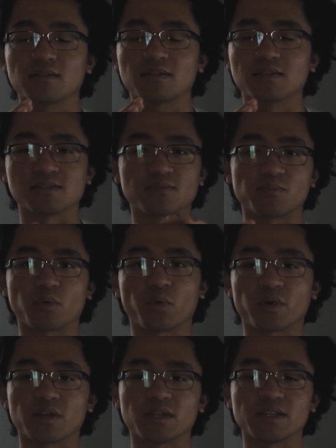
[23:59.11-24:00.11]
is
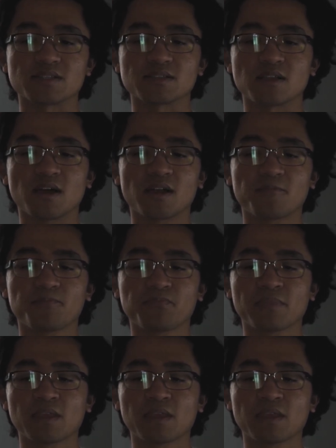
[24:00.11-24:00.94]
important. It's not